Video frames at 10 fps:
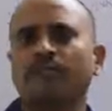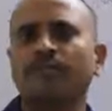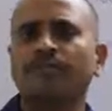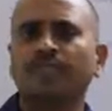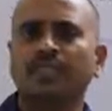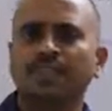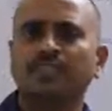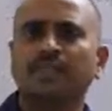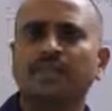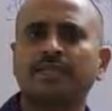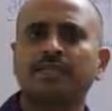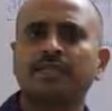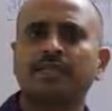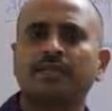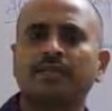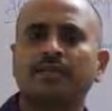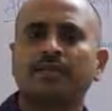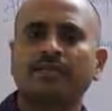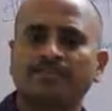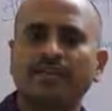So we can express
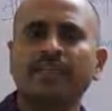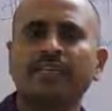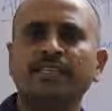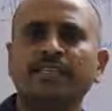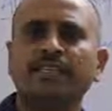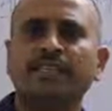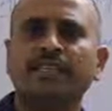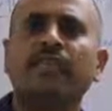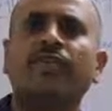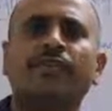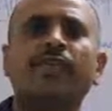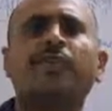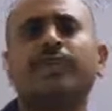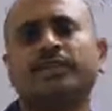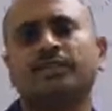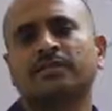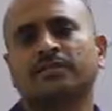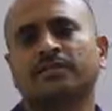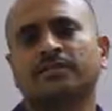the feelings in different ways.